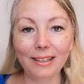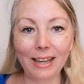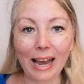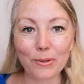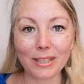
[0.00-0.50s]

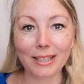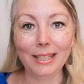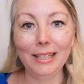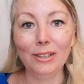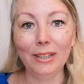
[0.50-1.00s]
how to
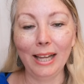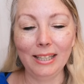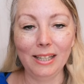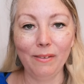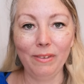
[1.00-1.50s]
heal
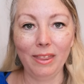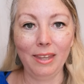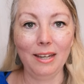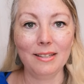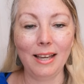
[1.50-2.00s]
any of the
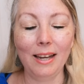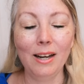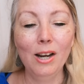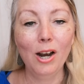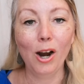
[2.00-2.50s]
things that
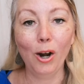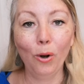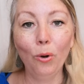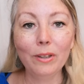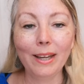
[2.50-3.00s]
are
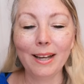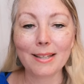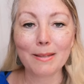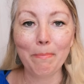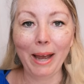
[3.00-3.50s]
holding
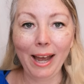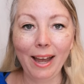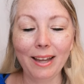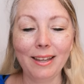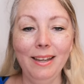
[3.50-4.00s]
us
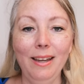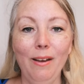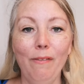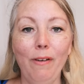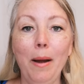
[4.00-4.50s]
back
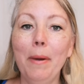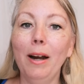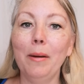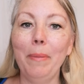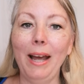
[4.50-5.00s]
from
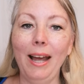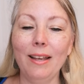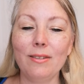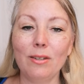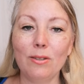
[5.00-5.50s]
our
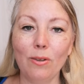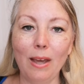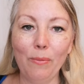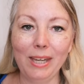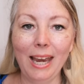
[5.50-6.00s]
past so
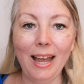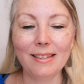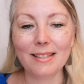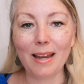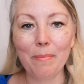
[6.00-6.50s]
that we
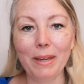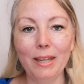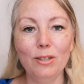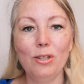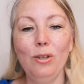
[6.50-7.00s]
can step
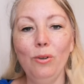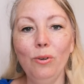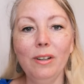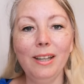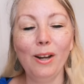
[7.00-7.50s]

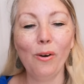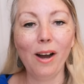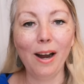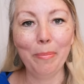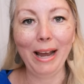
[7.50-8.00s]
into, you know,
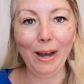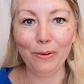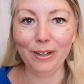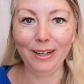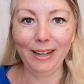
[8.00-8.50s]
our
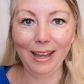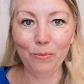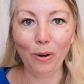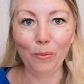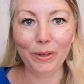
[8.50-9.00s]
power
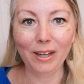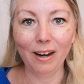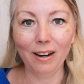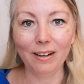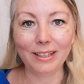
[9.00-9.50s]
and, what we
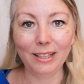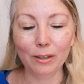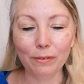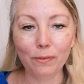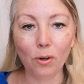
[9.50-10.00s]
are
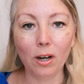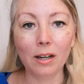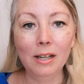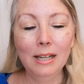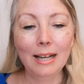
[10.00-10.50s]
here
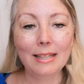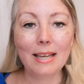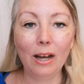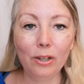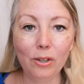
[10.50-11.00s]
for.
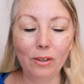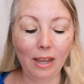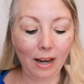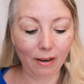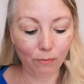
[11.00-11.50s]
tell you
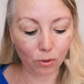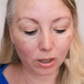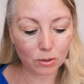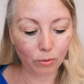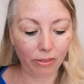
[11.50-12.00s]
that I have
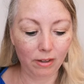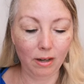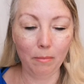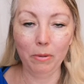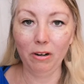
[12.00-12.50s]
worked with a
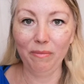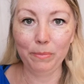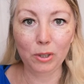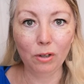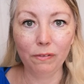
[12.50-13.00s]
number of
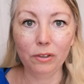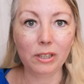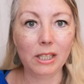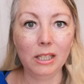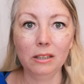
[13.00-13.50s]
beautiful
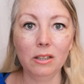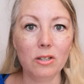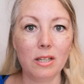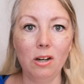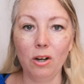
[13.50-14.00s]

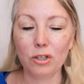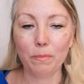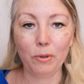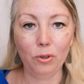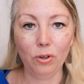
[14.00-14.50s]
healers and
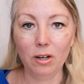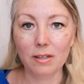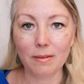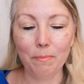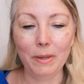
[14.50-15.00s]

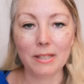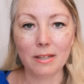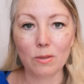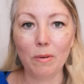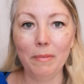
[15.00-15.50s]
entrepreneurs and
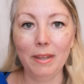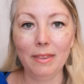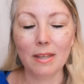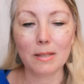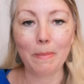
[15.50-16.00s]

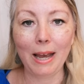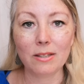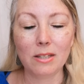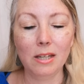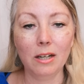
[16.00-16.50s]
businesswomen this
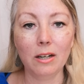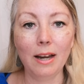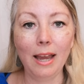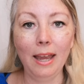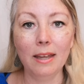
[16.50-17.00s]
past
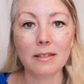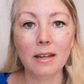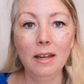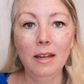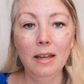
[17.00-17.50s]
year and
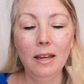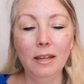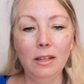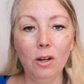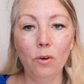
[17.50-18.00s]

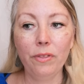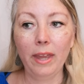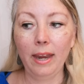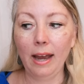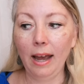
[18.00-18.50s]
you know,
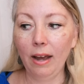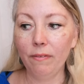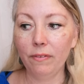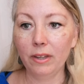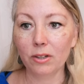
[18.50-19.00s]
they
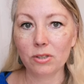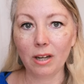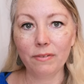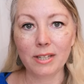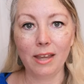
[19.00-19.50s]
have their
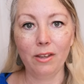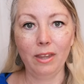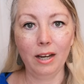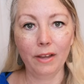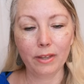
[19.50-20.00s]
stuff together.
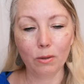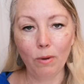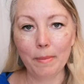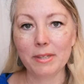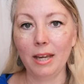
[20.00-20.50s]
They've got their
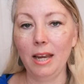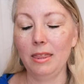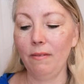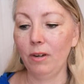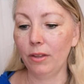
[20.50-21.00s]

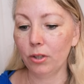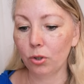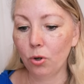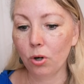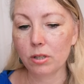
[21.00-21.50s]
website, they've got their
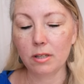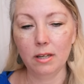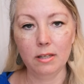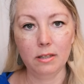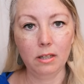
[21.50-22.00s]

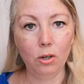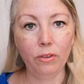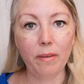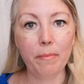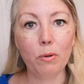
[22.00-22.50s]
courses, you
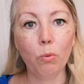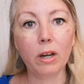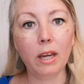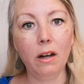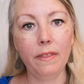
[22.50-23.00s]
know, they've been
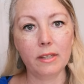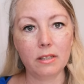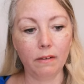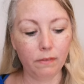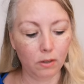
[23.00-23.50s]
working on this
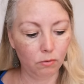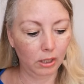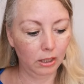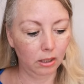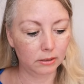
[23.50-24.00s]
stuff for a
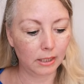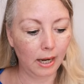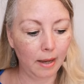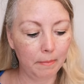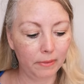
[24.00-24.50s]
really long
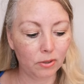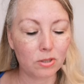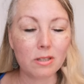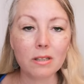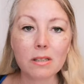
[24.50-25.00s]
time, but
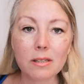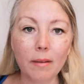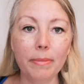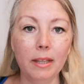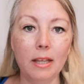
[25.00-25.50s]
there's still
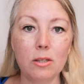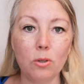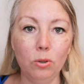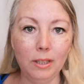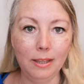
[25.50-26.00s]
something that's
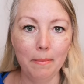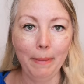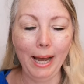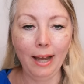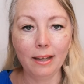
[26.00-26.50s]
holding them
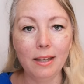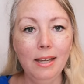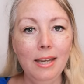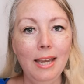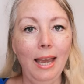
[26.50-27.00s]
back.
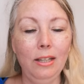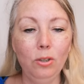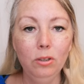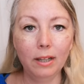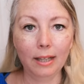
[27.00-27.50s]
And
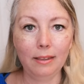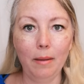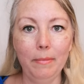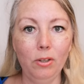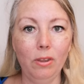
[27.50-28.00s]
you look at
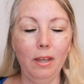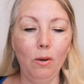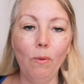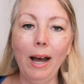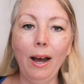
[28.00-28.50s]
them and you
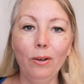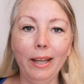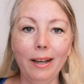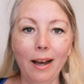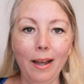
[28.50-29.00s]
think, wow,
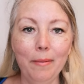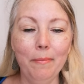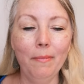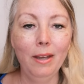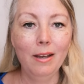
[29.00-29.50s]
like
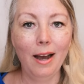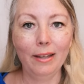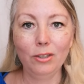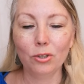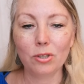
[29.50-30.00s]
I'm,
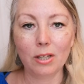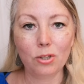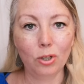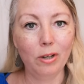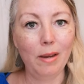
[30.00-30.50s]
I, am you are
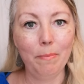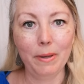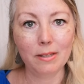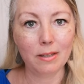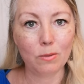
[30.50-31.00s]
such a great
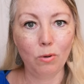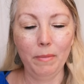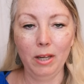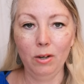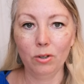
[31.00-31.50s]

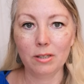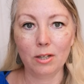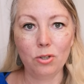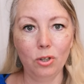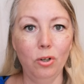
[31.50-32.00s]
businesswoman or
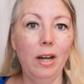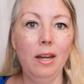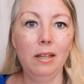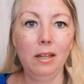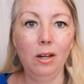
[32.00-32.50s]
such a
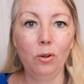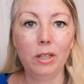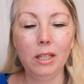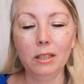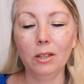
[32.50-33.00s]
great, you know,
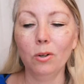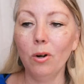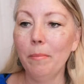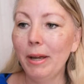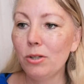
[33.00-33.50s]
healer
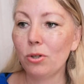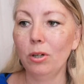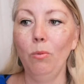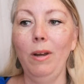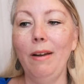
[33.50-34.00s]
or mentor
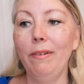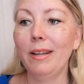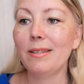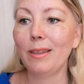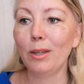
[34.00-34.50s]
or whatever
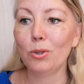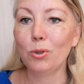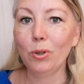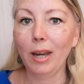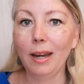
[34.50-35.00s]
it is that they're
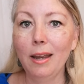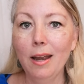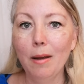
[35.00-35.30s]
doing,